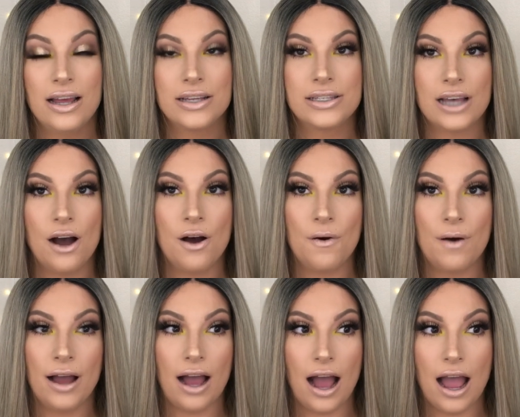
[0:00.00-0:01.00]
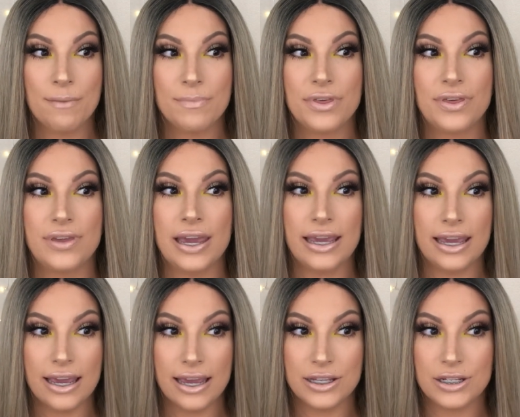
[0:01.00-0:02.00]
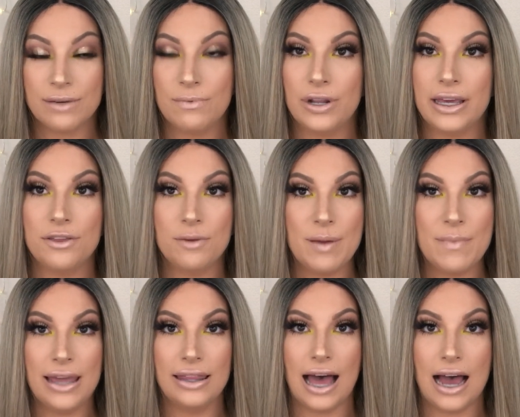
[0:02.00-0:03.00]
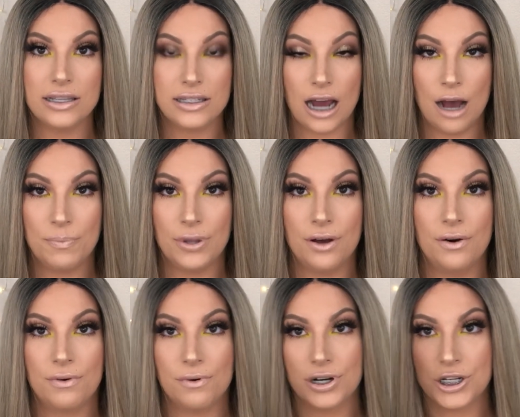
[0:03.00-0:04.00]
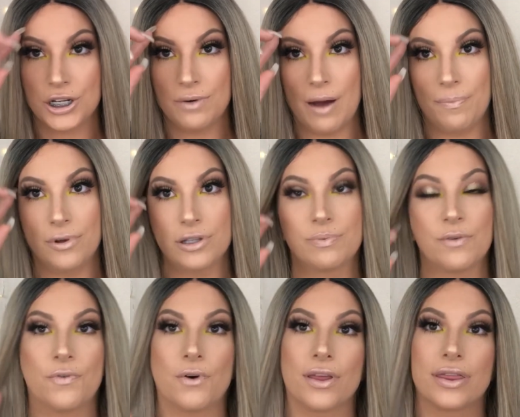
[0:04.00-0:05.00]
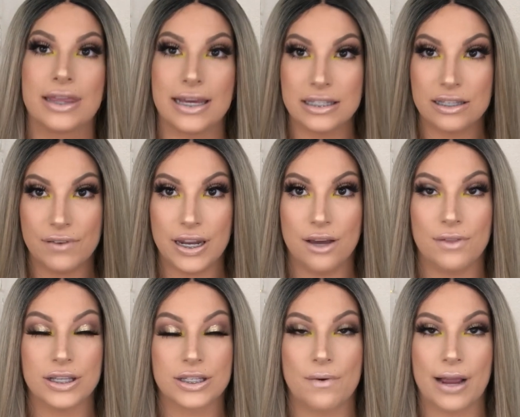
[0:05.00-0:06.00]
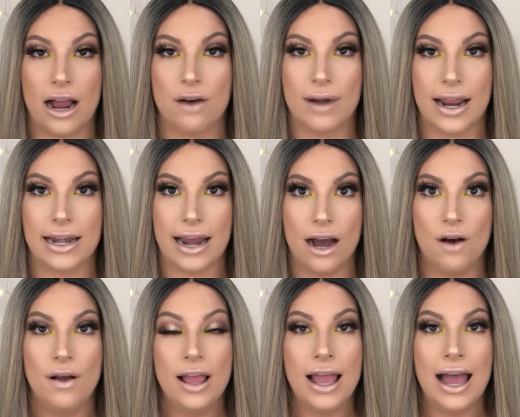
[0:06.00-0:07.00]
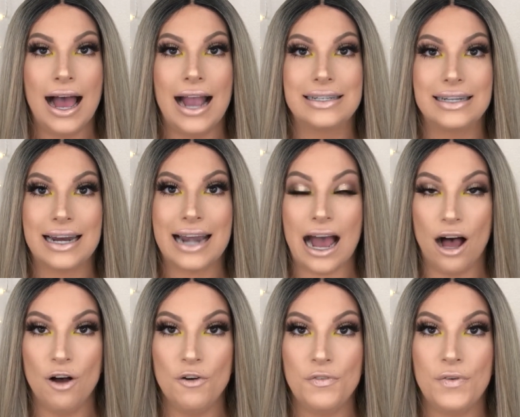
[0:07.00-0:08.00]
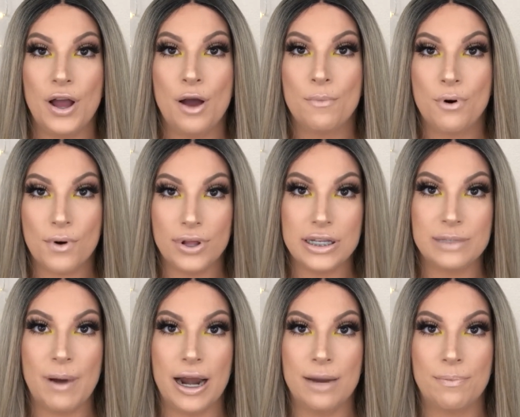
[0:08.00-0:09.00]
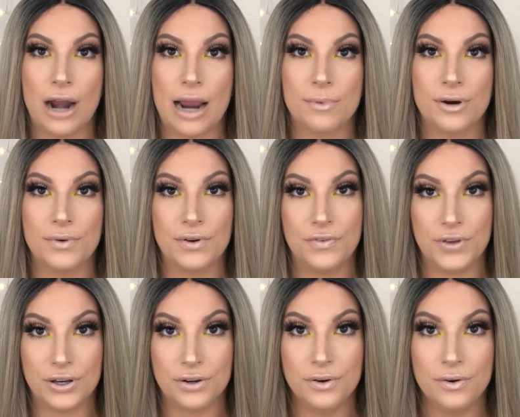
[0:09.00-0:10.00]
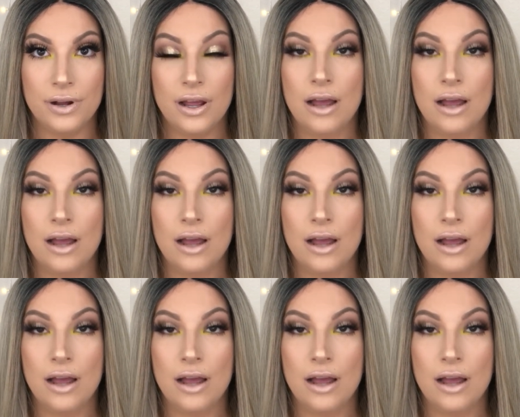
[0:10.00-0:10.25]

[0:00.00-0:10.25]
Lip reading: So I'm thinking it will either be my last upload or 2 uploads before this video that's going out right now. I did an e.l.f. Poreless Putty Primer review.